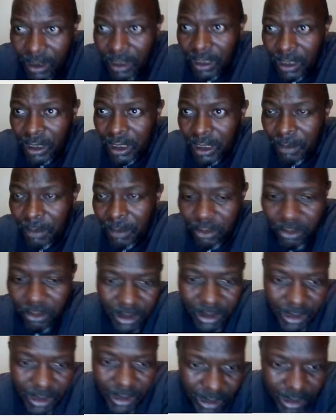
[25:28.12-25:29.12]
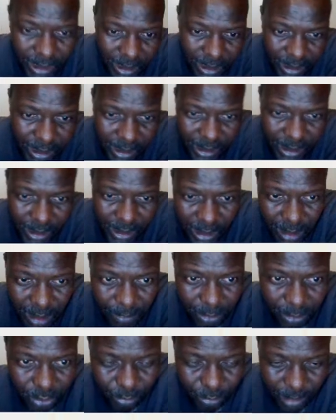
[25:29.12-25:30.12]
let me go and say, let me
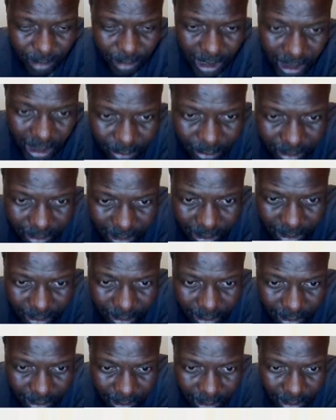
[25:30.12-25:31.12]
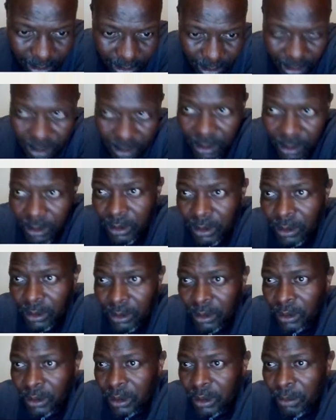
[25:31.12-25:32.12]
do my R total.
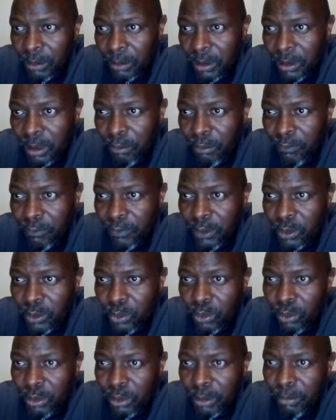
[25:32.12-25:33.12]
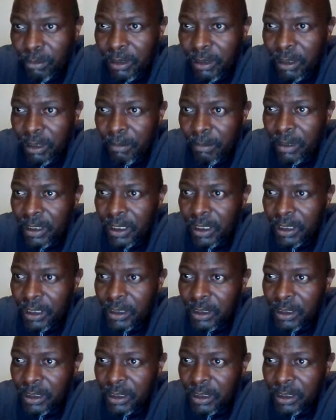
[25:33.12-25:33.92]
Let me remove this. You'll remember that